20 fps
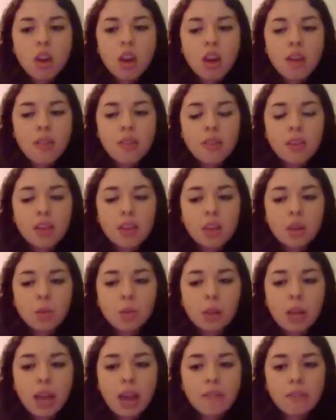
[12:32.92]
And then
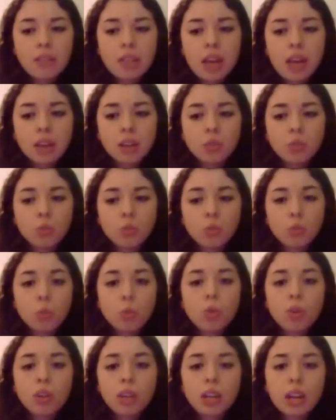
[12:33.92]
we have the actual
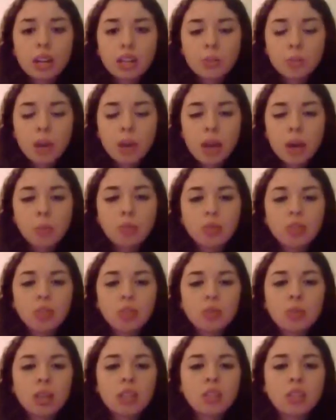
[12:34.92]
organized map, which
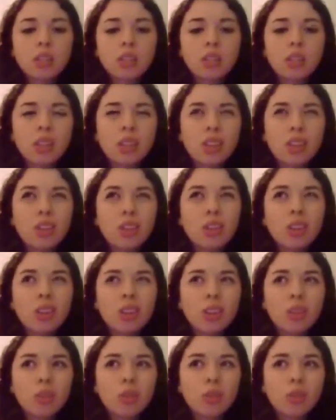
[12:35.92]
is basically, you can
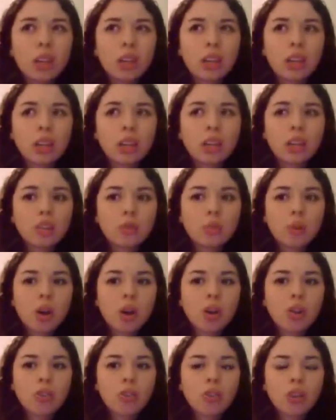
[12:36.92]
either do like a Gish
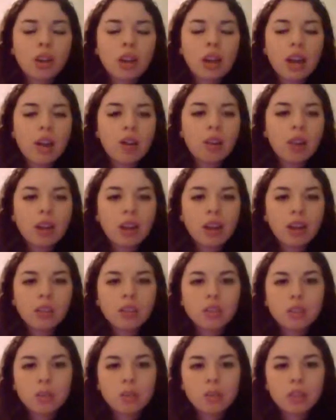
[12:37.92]
model or an outline
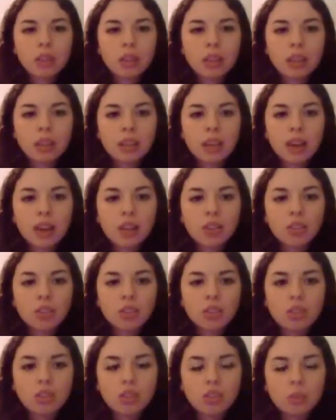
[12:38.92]
or something like that,
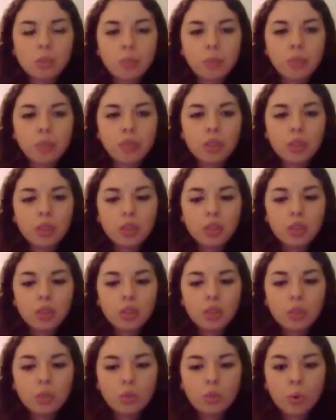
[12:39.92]
just to
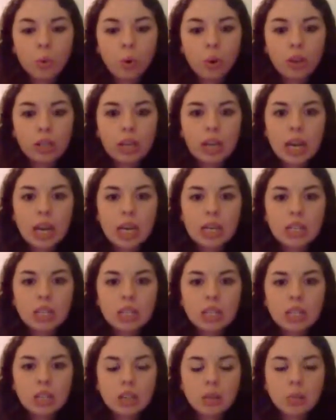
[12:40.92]

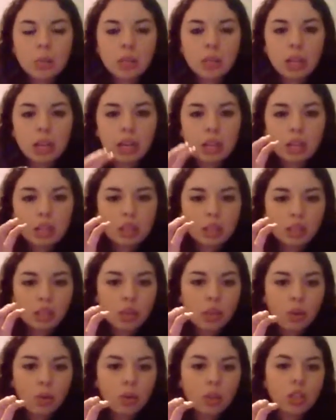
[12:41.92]
organize it, be like,
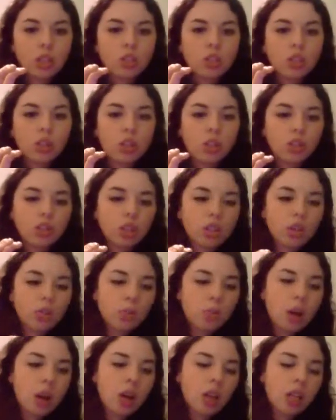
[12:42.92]
introduction,
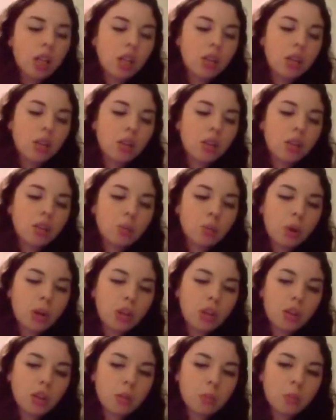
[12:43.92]
body, and then
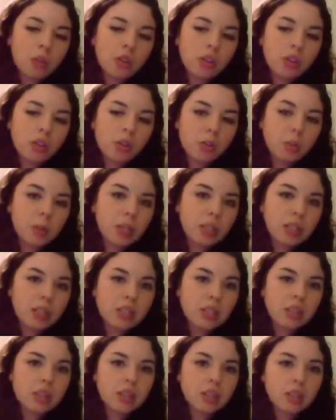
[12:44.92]
break it up into little
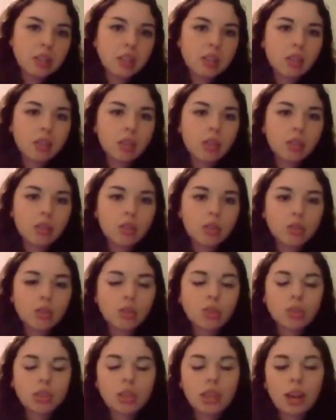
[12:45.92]
pieces and the
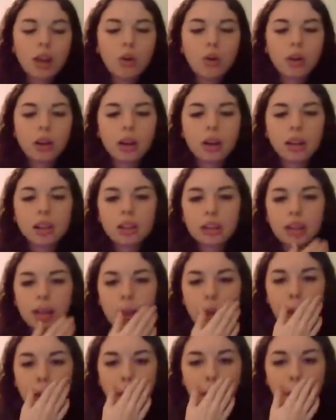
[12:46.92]
conclusion, that whole kind of
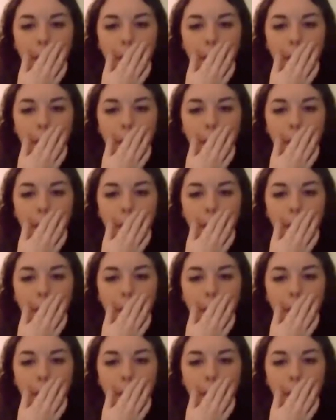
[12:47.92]
thing.